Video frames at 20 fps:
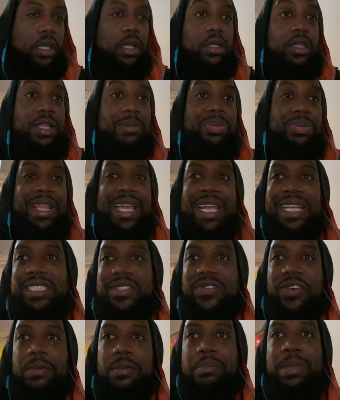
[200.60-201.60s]
the plans
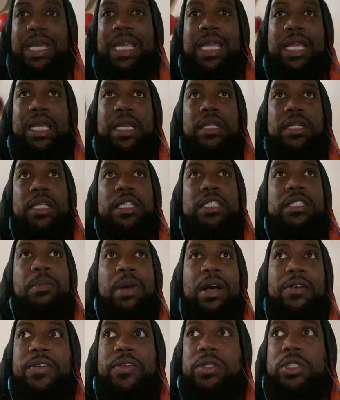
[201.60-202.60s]
for me, these are
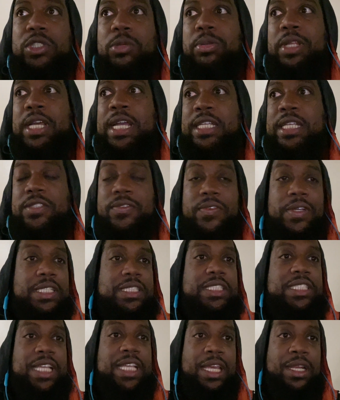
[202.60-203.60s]
my future plans for this
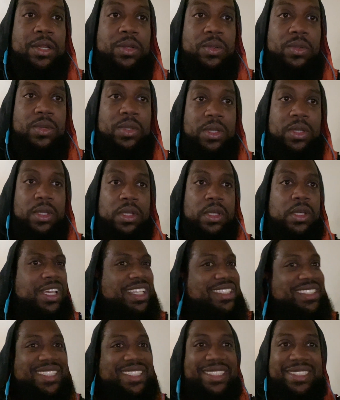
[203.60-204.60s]
channel,
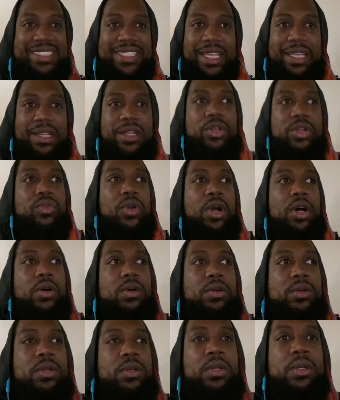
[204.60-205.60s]
is to continue to grow.
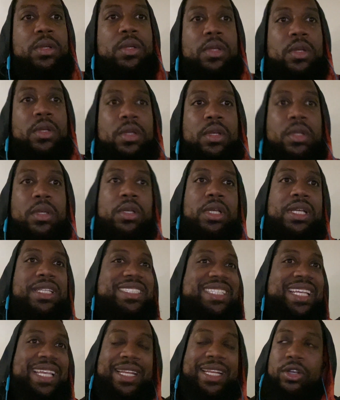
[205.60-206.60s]

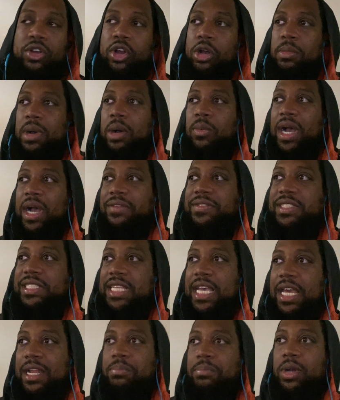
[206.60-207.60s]
Continue to grow. My wife just
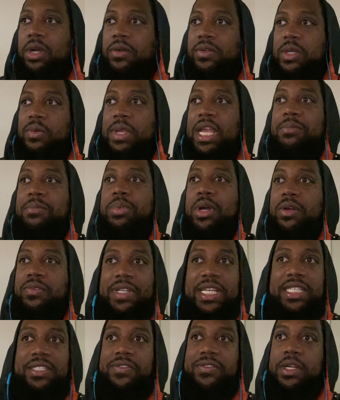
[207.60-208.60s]
had a birthday. We have
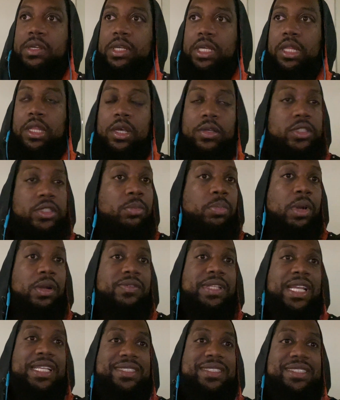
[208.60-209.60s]
birthdays very close. Her
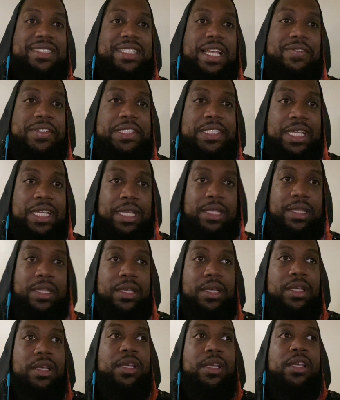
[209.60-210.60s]
birthday is the 17th.
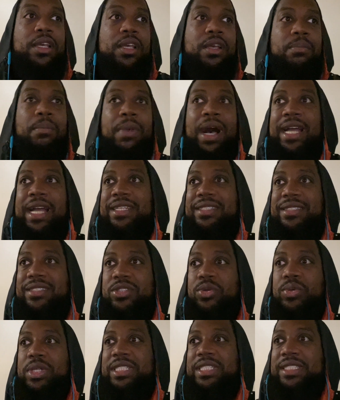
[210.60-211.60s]
Mine is the
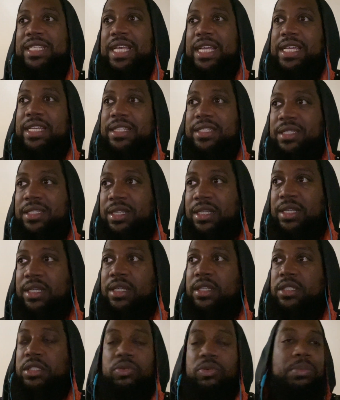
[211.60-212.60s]
22nd.
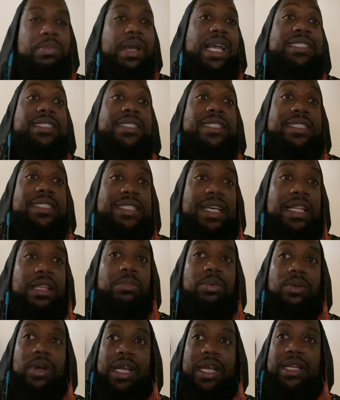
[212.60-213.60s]
So we basically
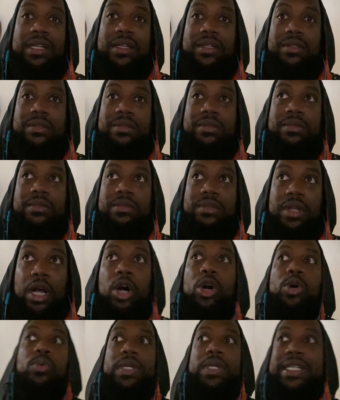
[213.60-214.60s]
celebrate the
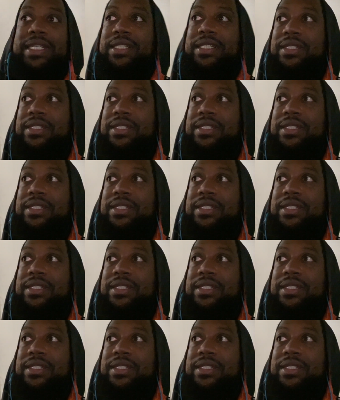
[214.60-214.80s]
whole week.